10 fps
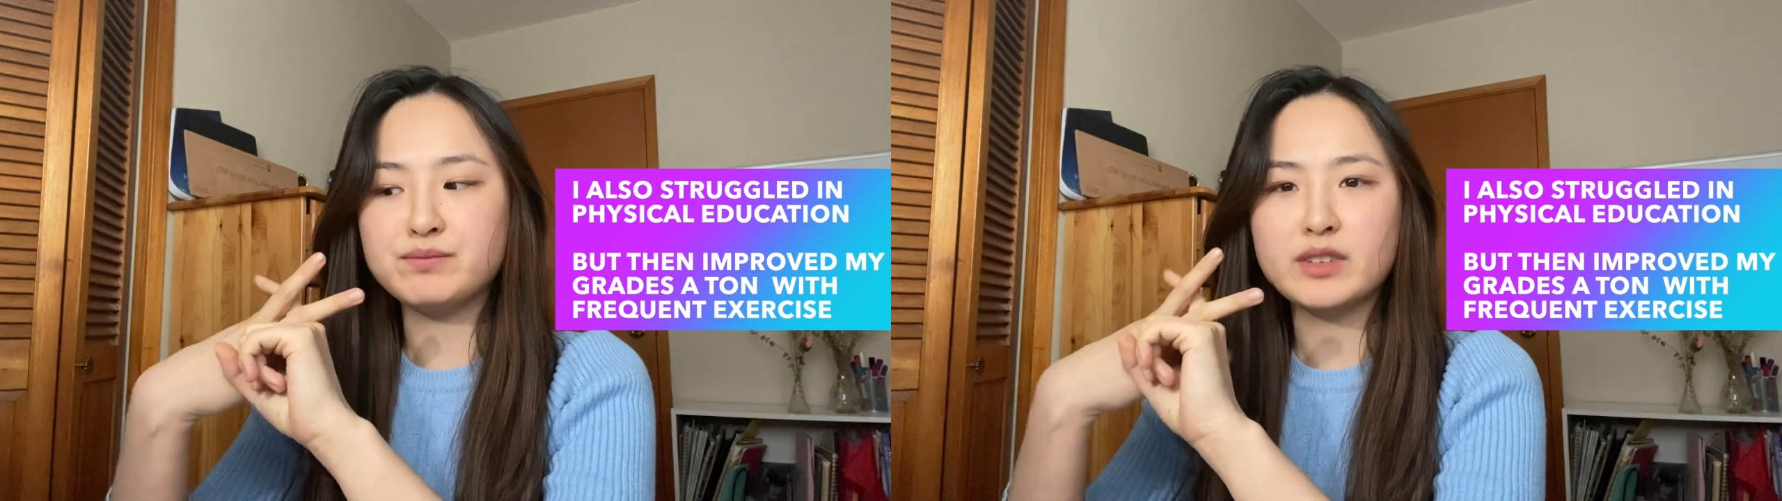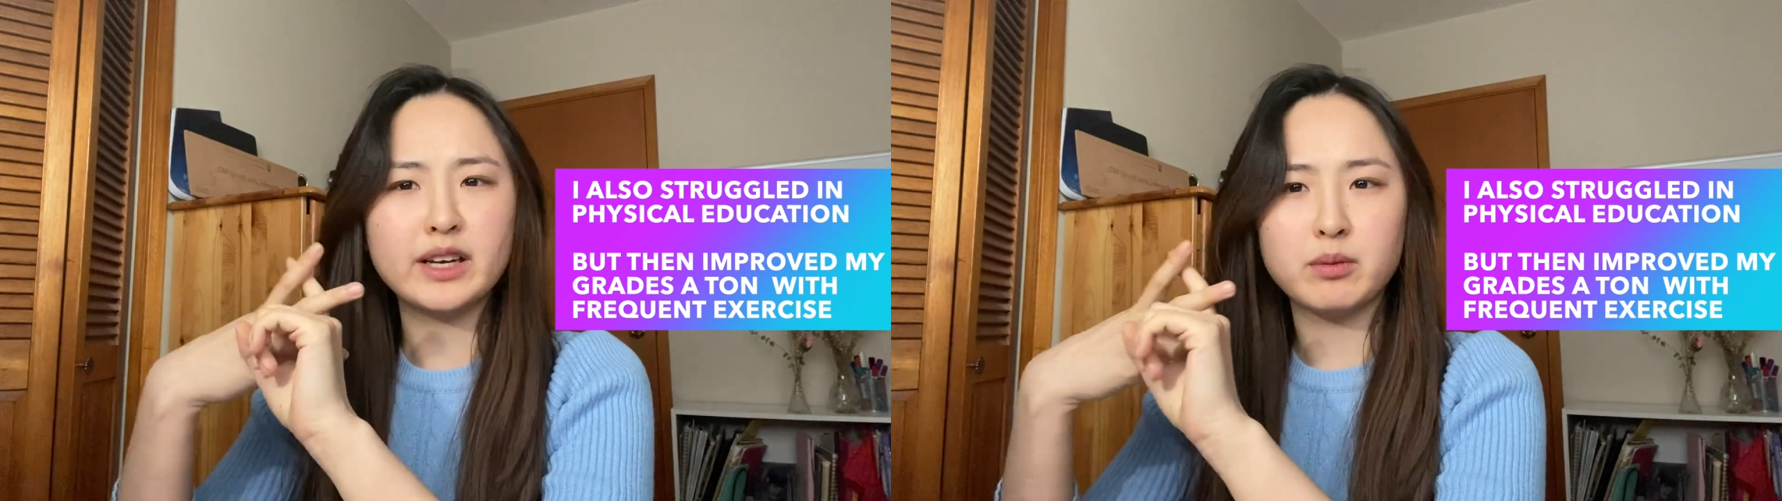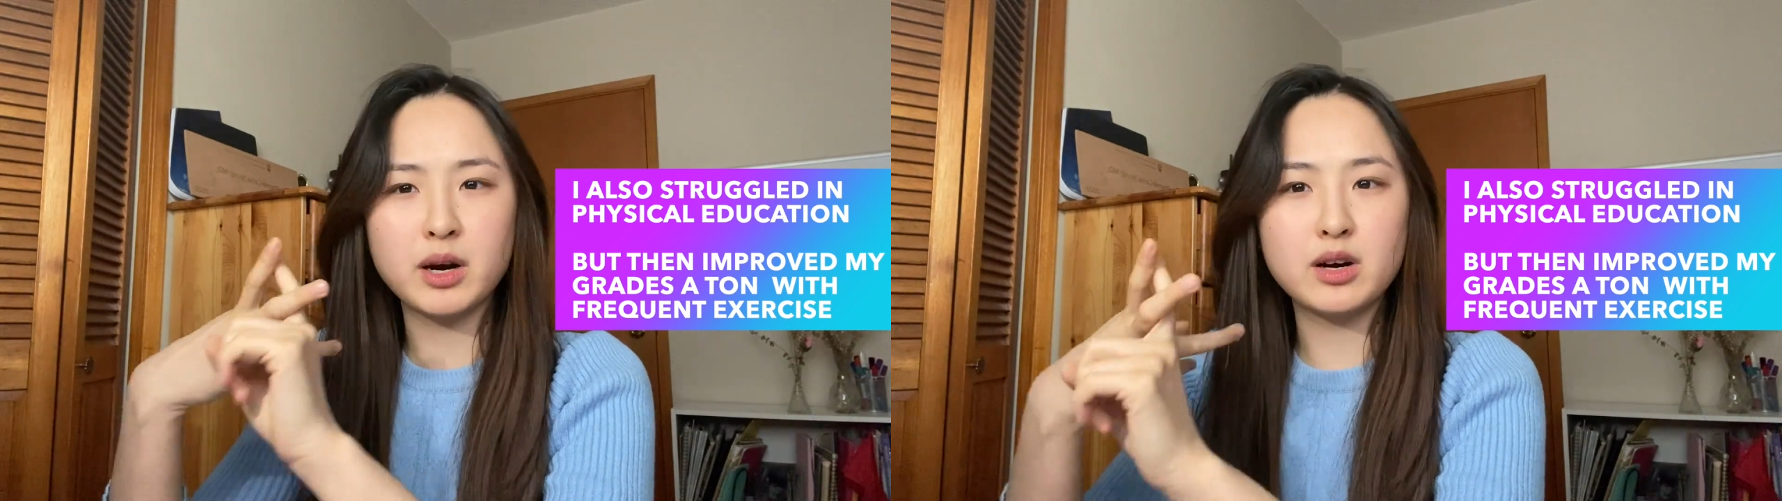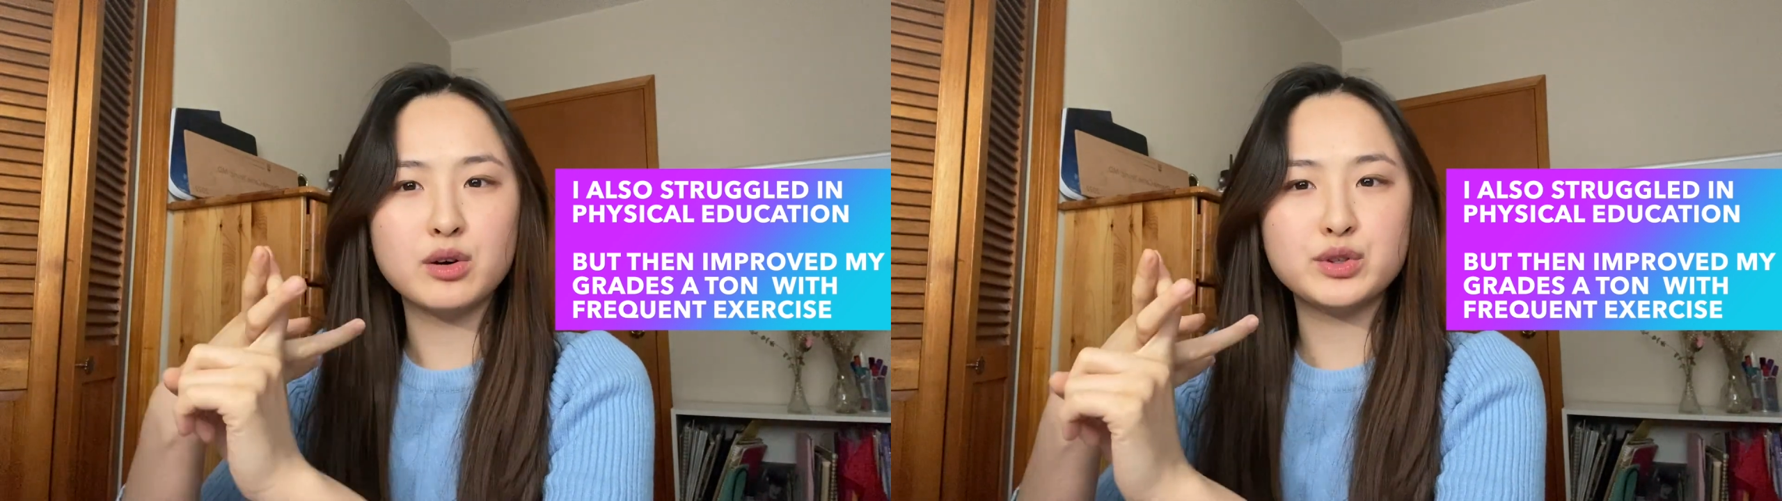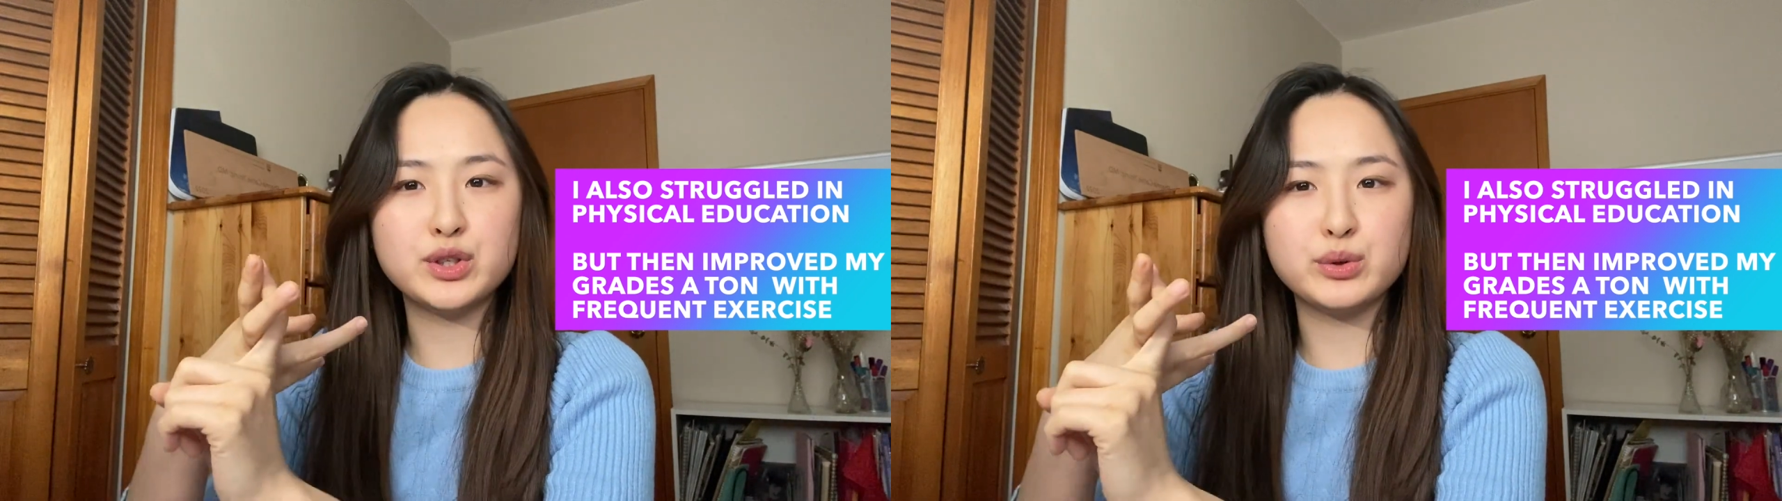in a
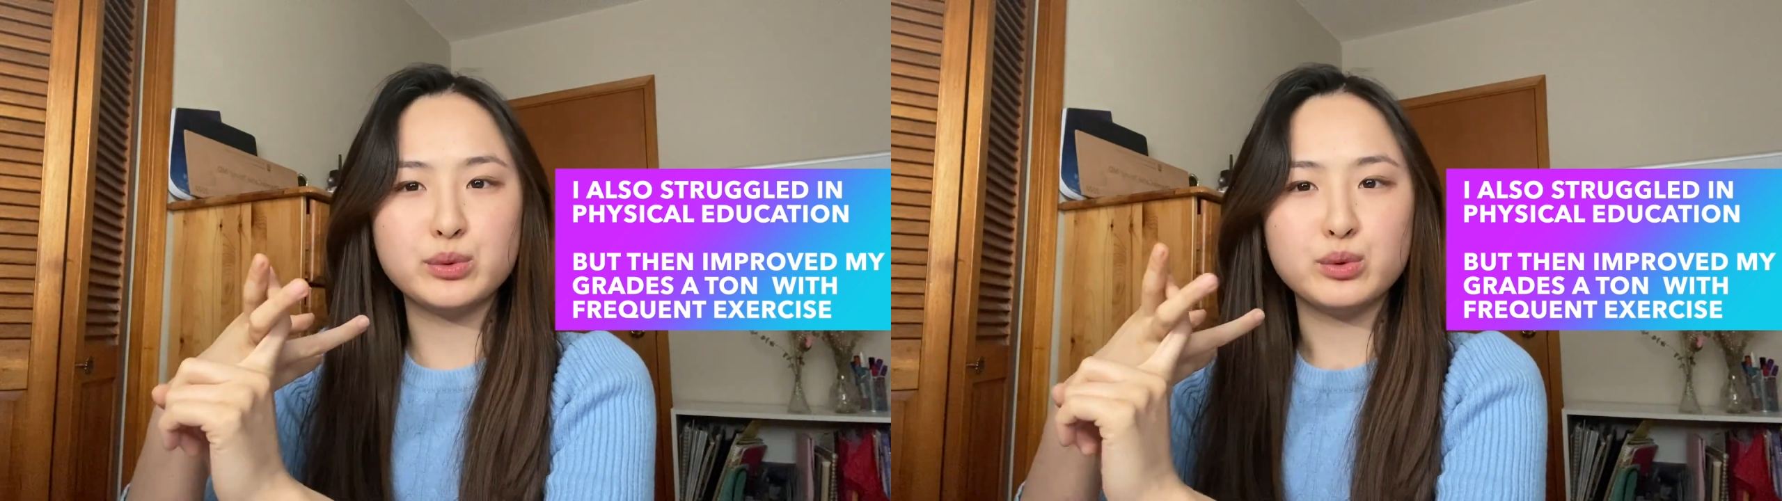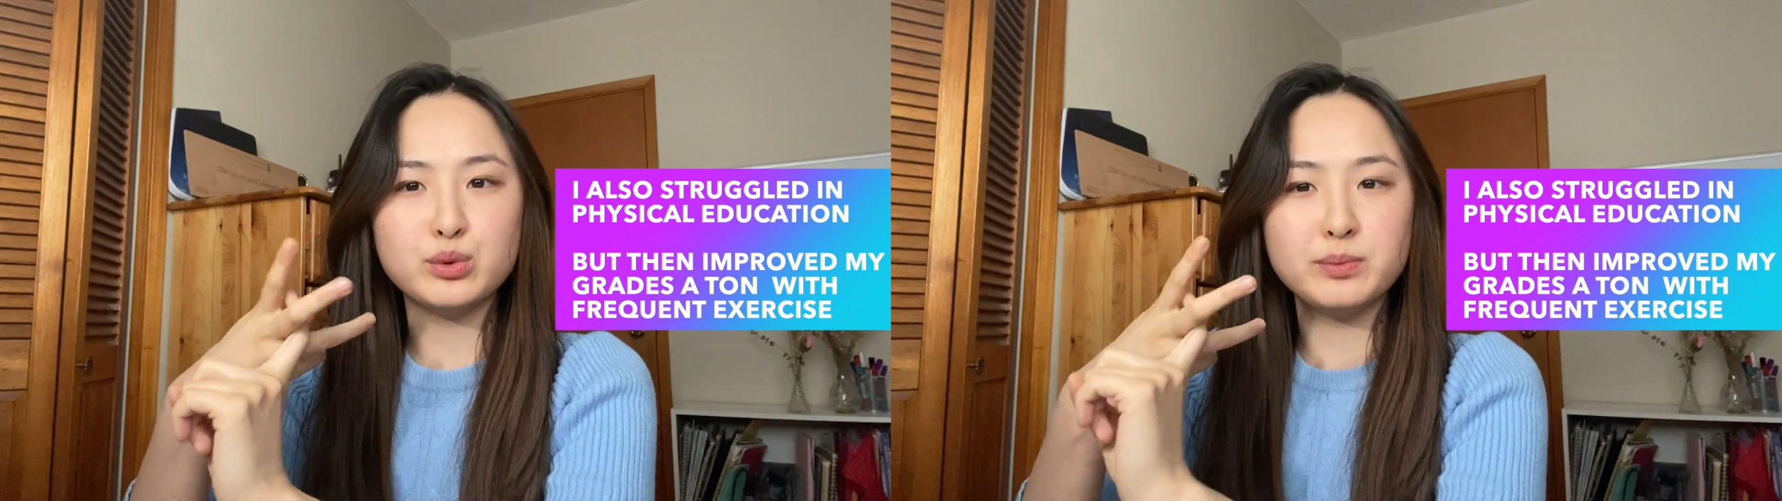row to